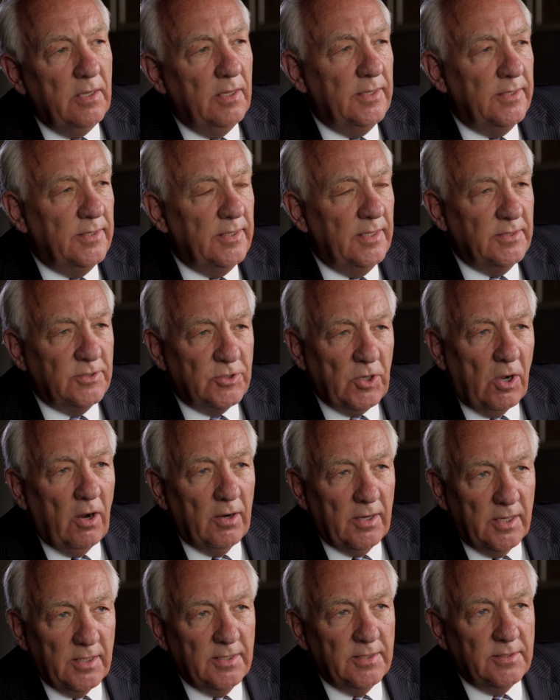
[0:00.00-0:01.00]
in, in
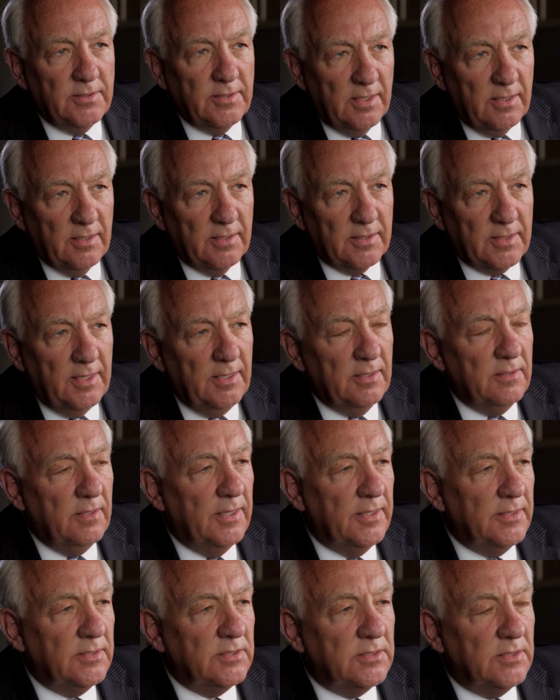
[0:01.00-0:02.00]
targeted uh,
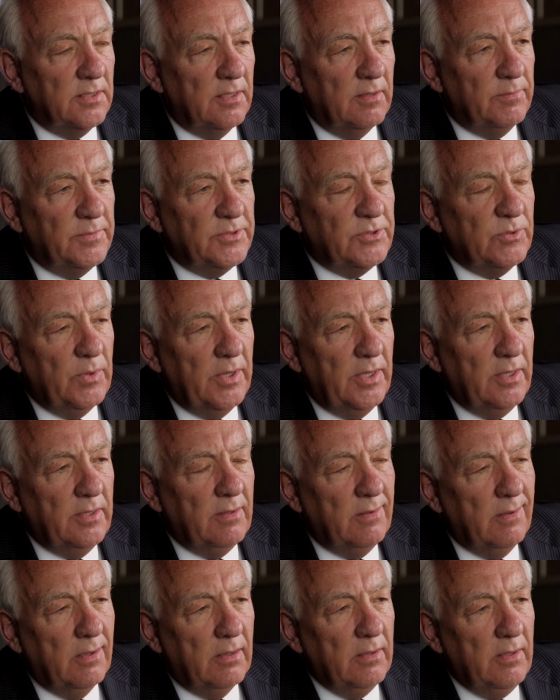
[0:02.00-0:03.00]
killings uh,
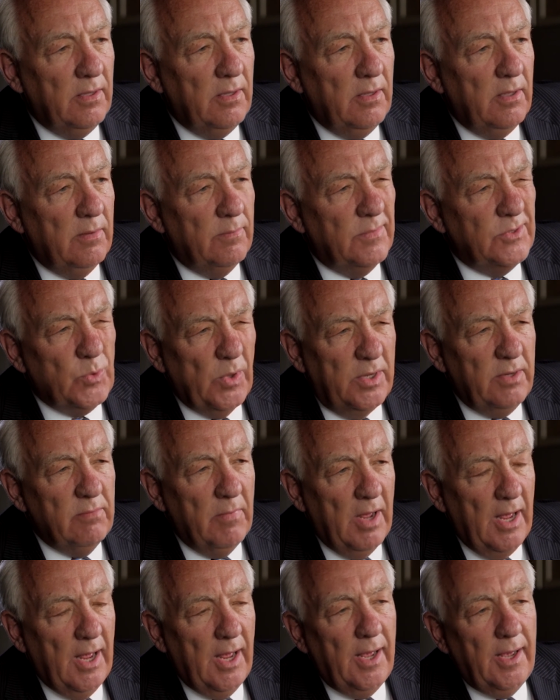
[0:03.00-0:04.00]
between, uh, between
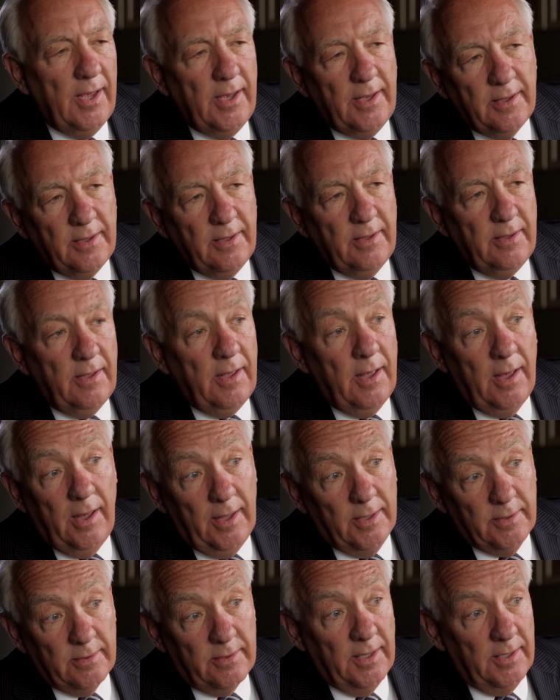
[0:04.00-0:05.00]
May
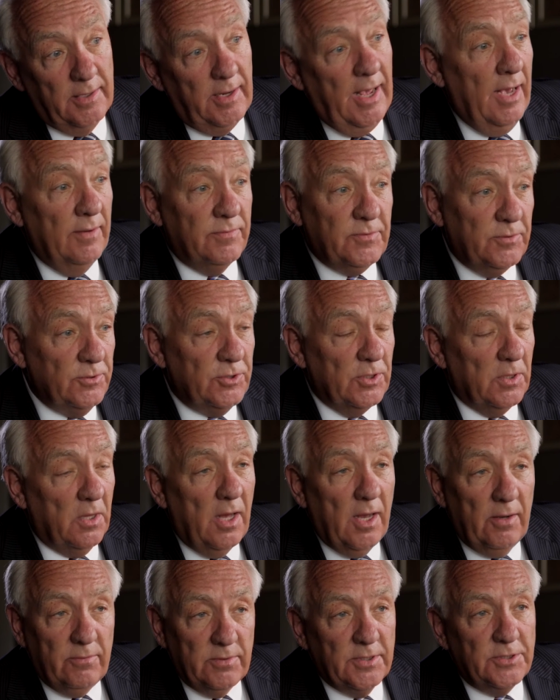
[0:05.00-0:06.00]
and then after
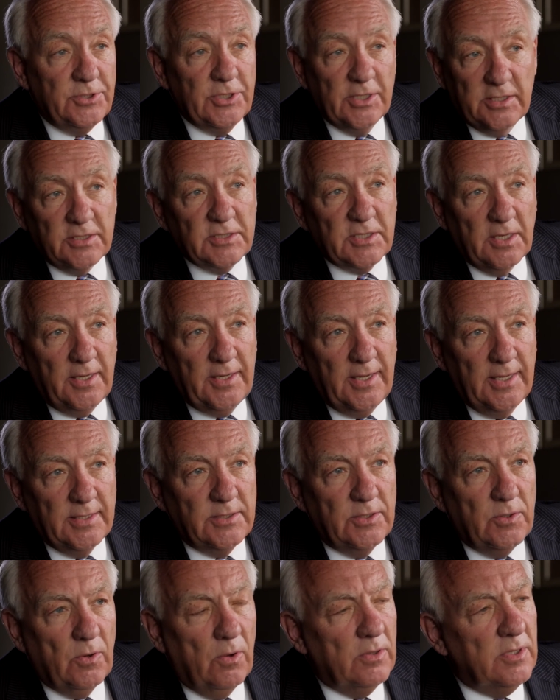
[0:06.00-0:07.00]
July, when the genocide
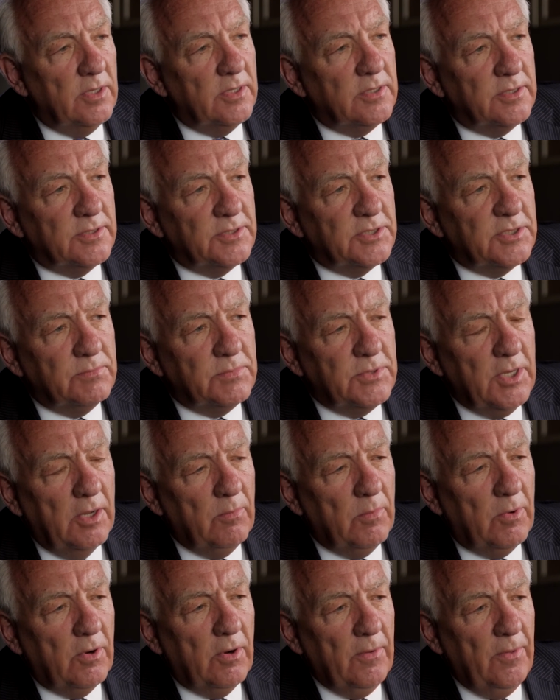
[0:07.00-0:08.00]
ended, on until
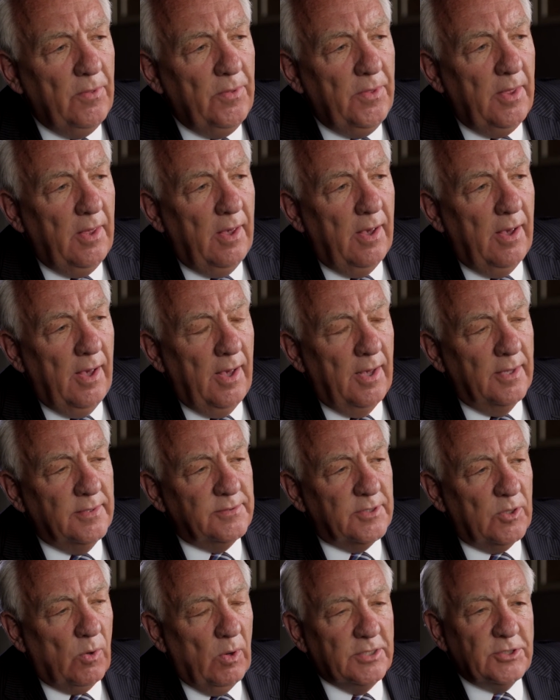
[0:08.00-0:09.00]
September.
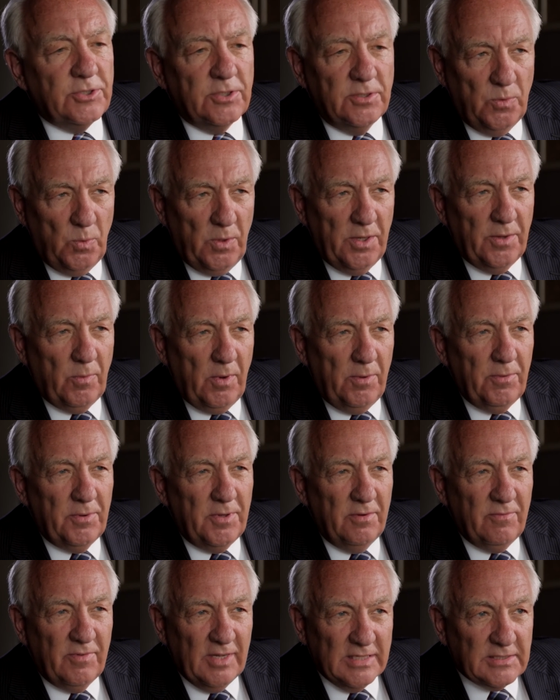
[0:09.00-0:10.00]
And the question of whether we would
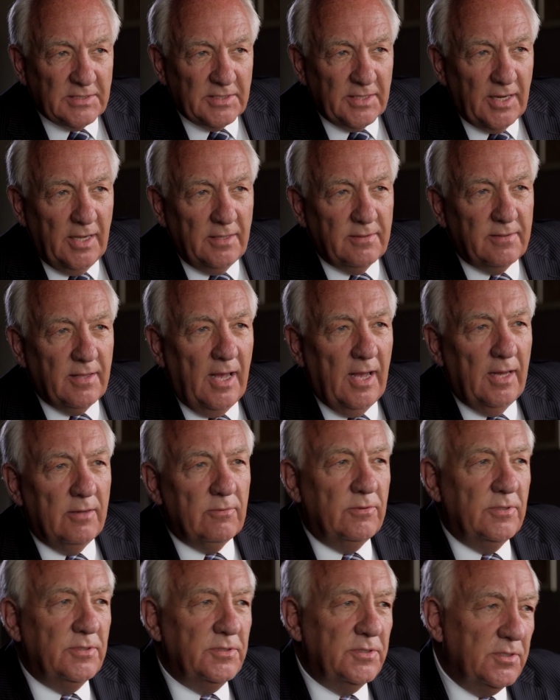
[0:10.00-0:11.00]
investigate
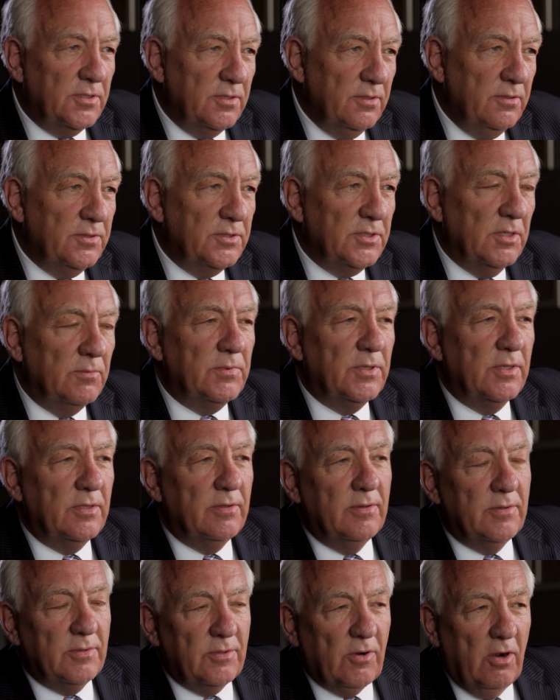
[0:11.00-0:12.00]
that was something
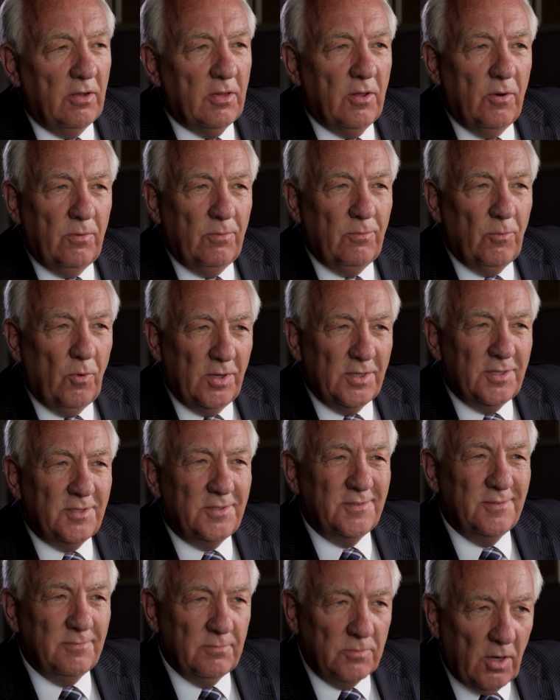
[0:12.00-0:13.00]
that Carla
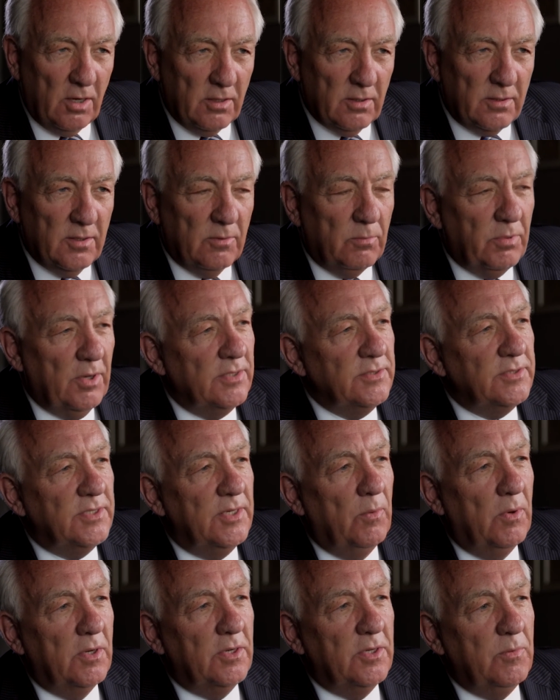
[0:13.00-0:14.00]
wanted, Carla Del Ponte
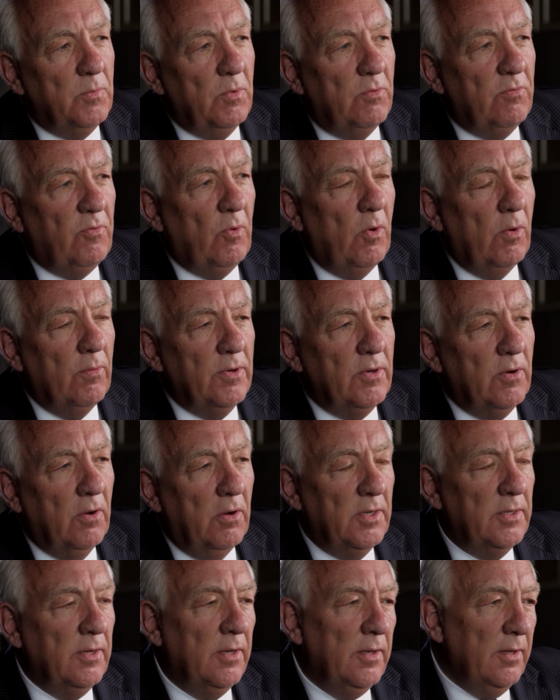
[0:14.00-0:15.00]
wanted to move forward
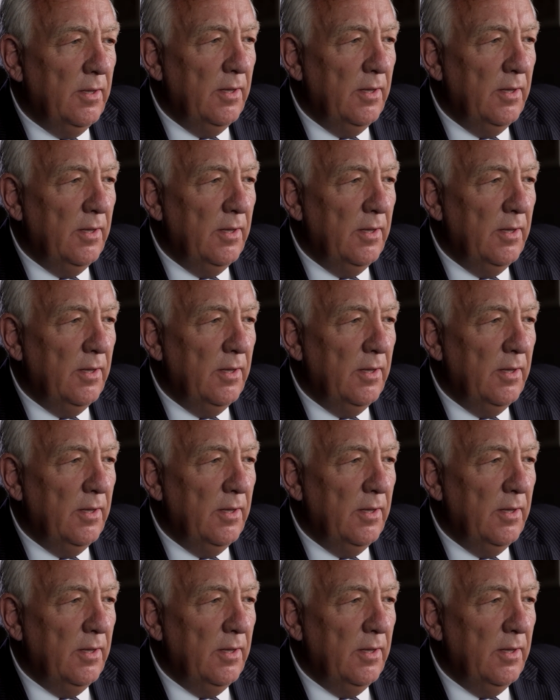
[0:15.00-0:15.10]
on.